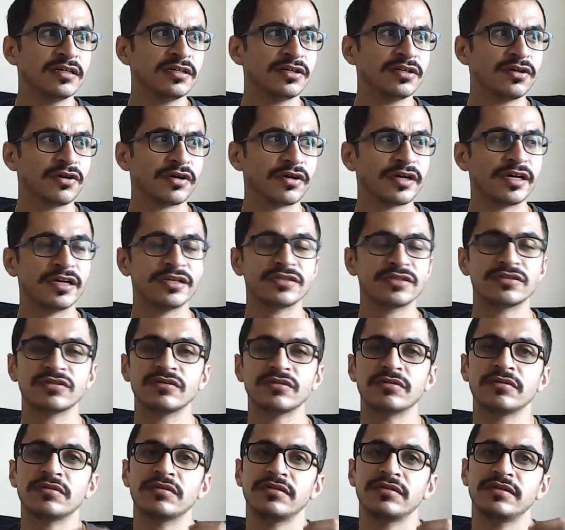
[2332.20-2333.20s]
Okay,
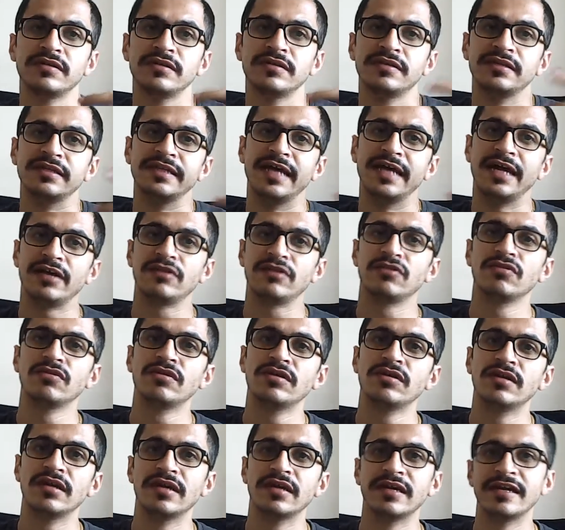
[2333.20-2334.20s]
so that
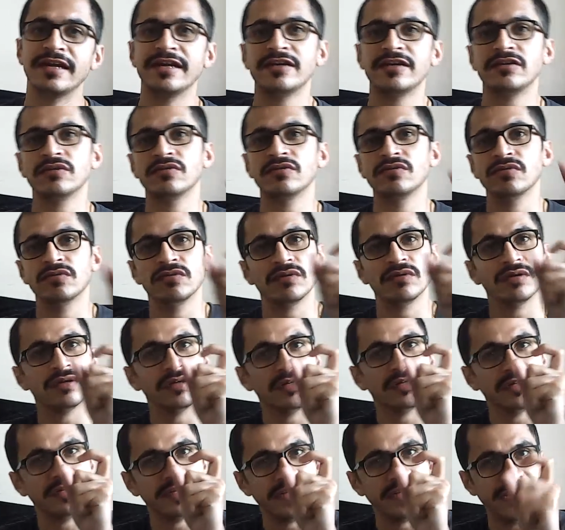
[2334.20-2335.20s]
could relate to
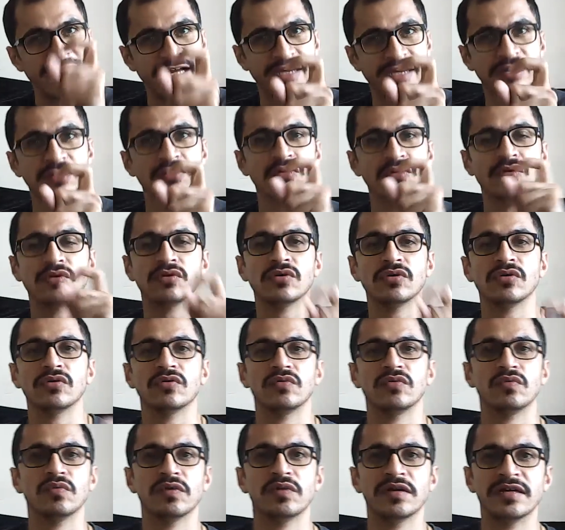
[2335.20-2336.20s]
narrow
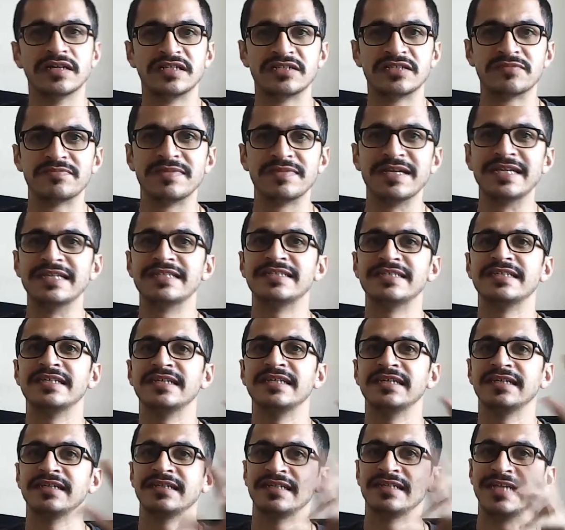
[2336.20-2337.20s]
word
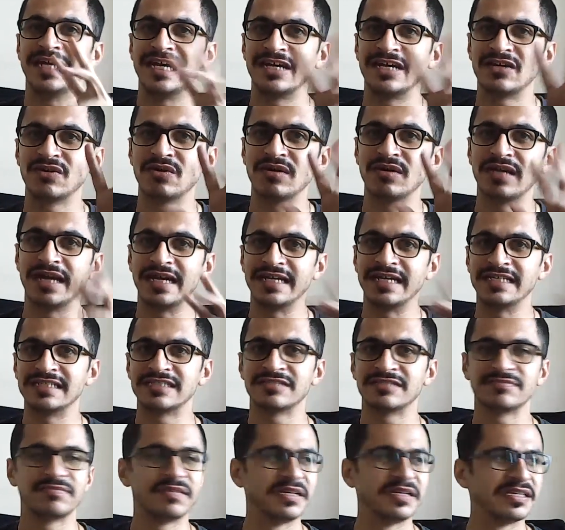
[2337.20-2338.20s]
spacing, narrow line
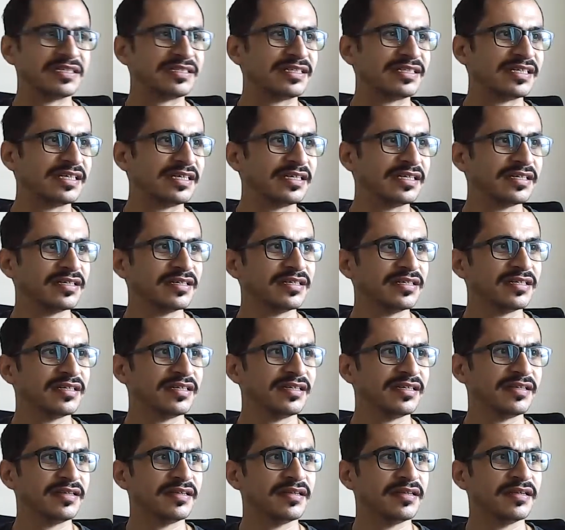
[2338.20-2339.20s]
spacing,
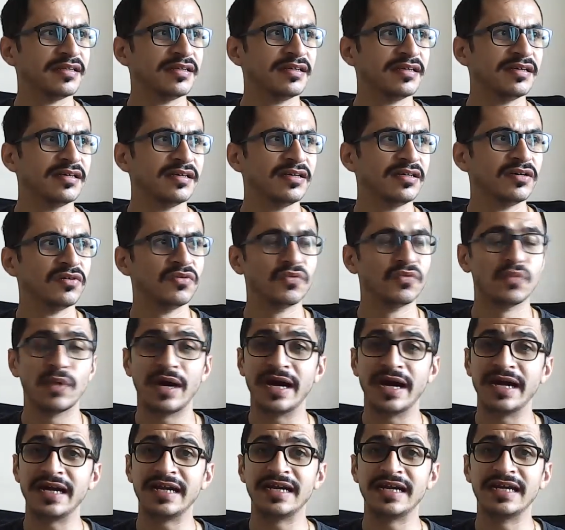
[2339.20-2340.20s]

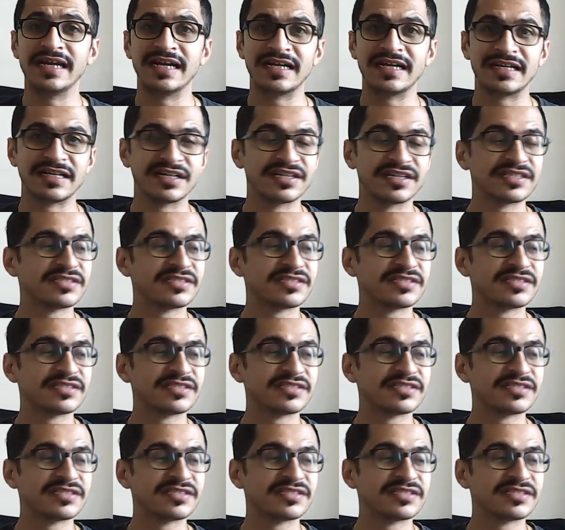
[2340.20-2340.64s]
wide letter